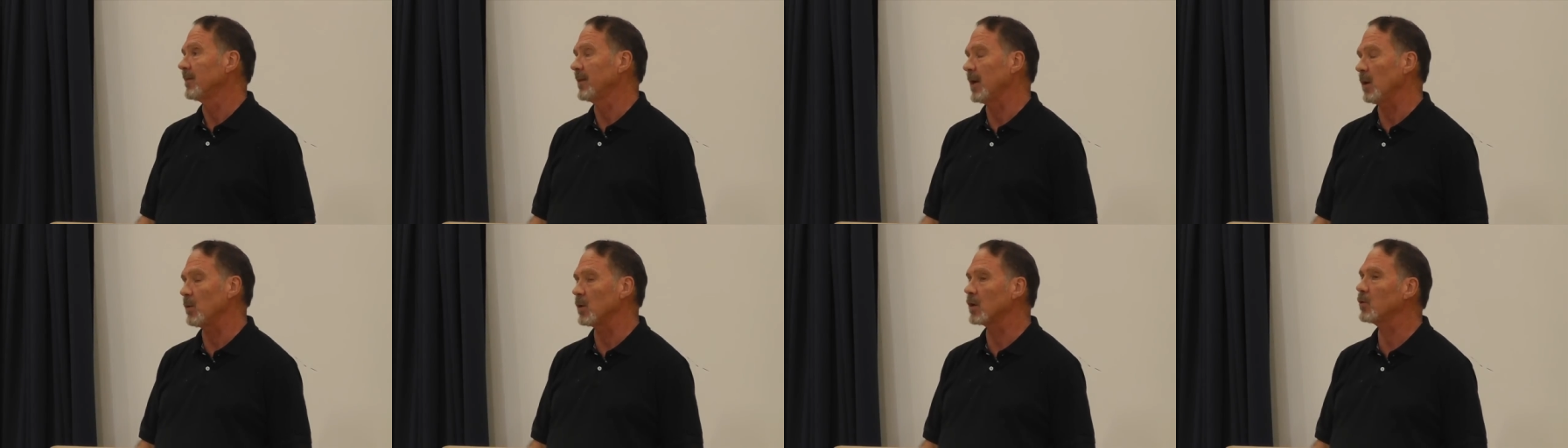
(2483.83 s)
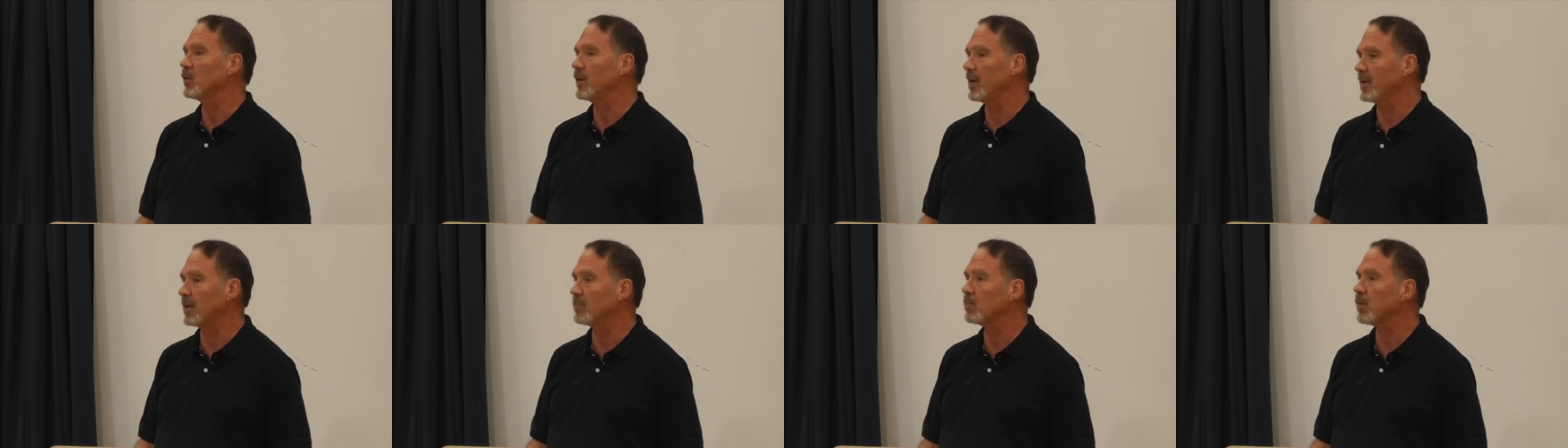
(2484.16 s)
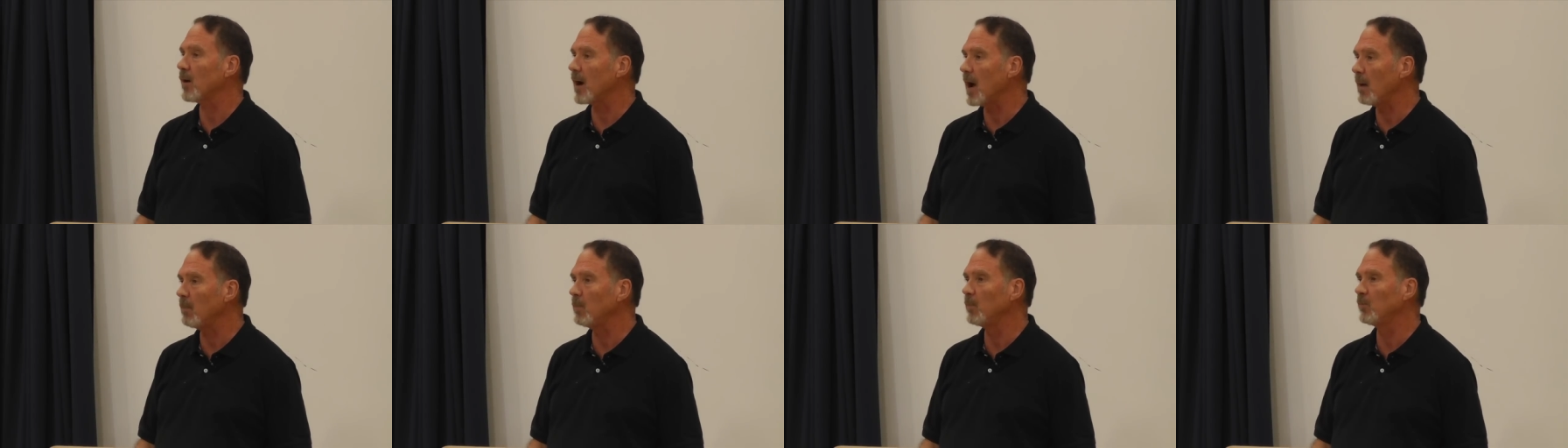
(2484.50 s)
that were creating
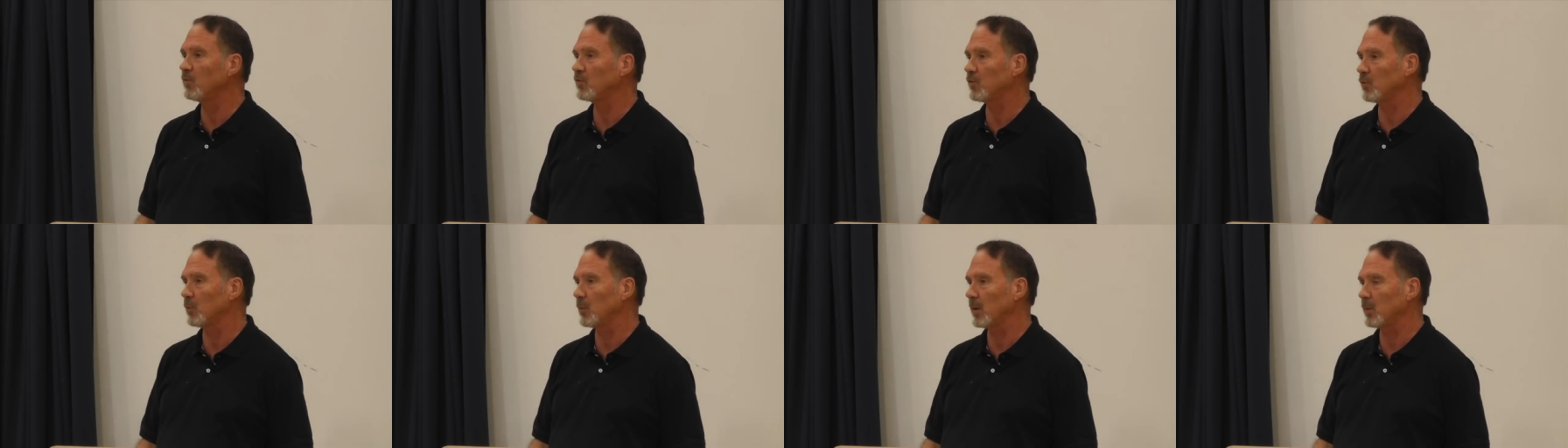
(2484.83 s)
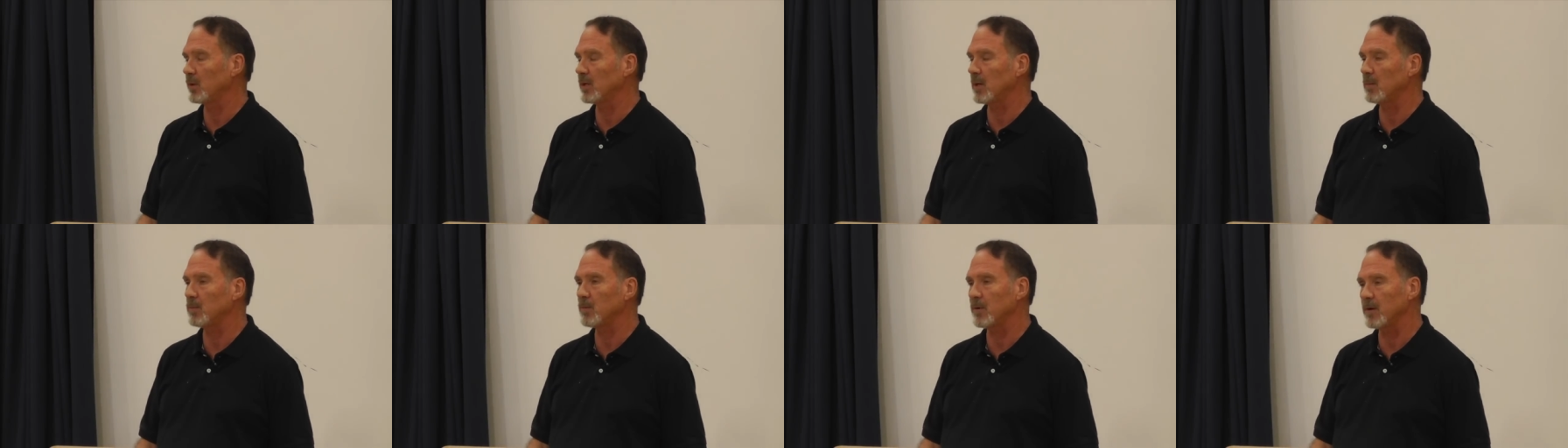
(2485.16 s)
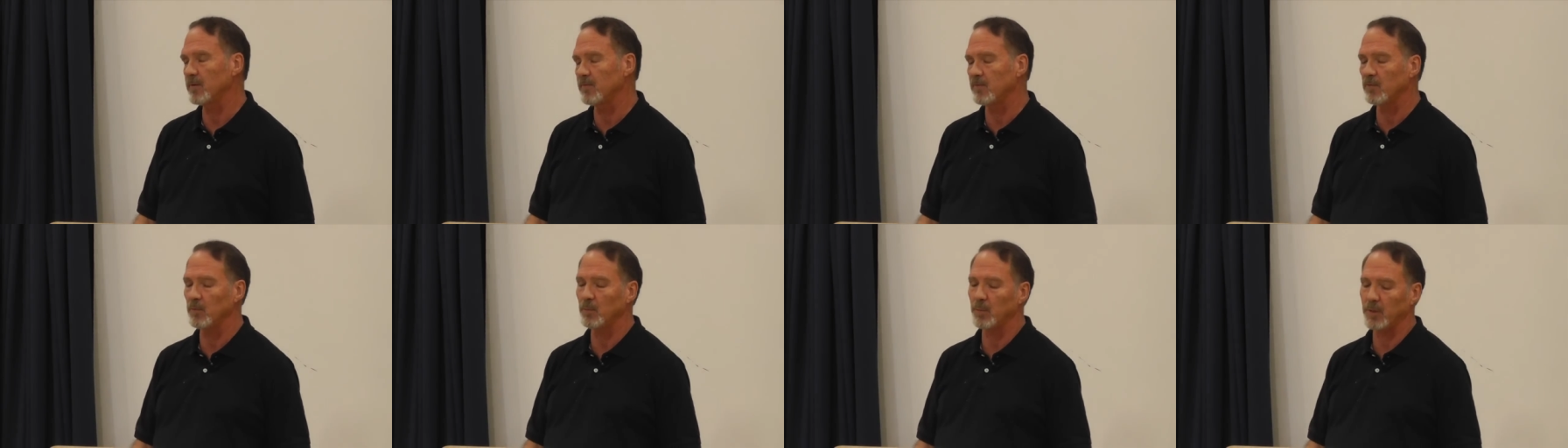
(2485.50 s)
problems for me when I
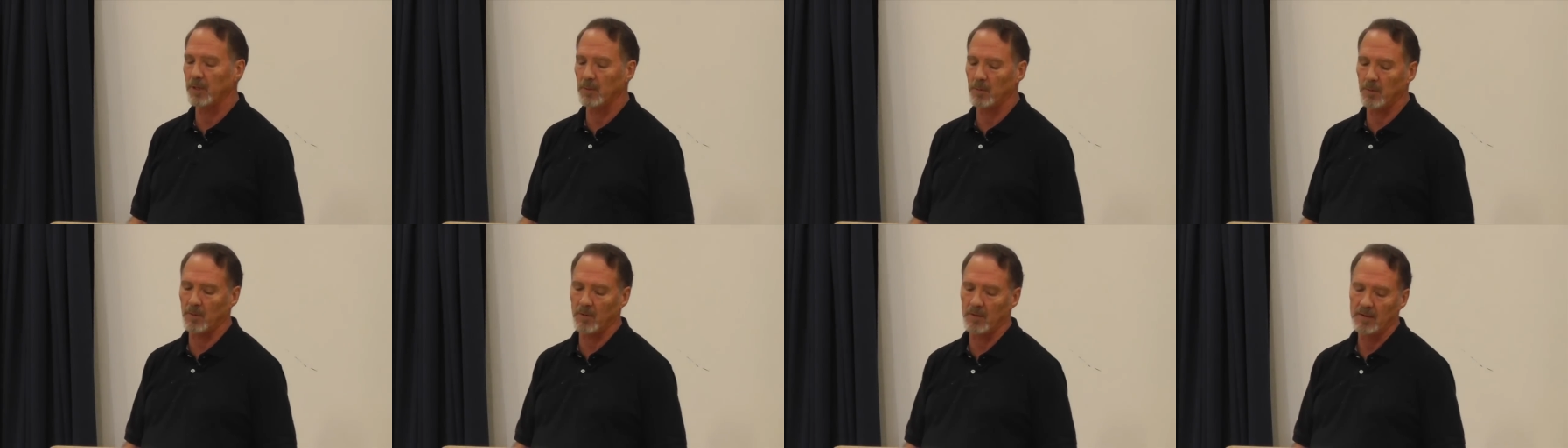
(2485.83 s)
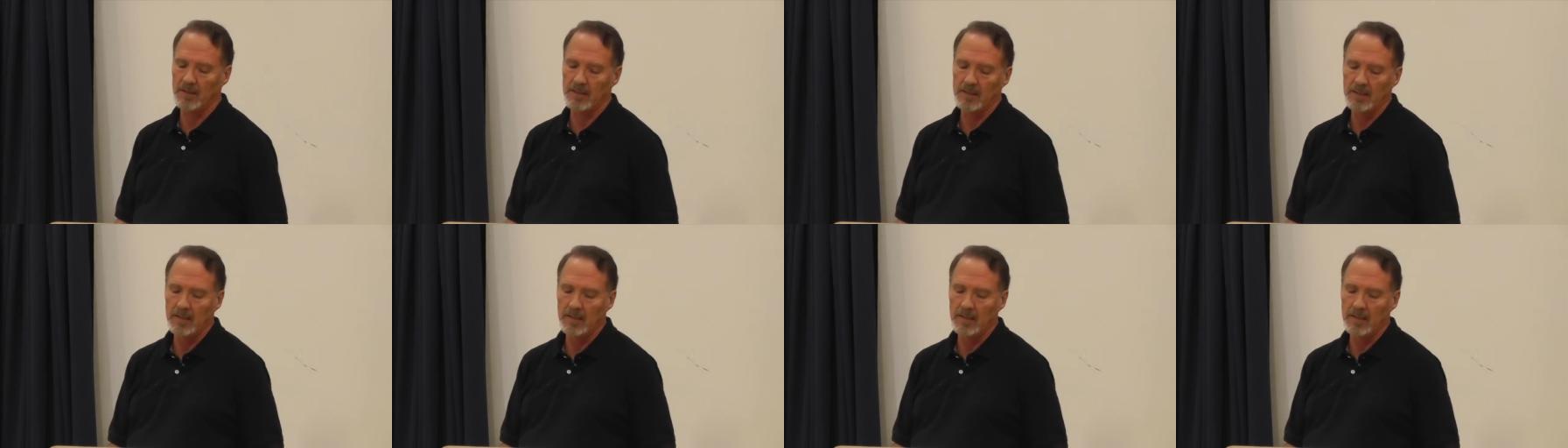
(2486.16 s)
prayed for people.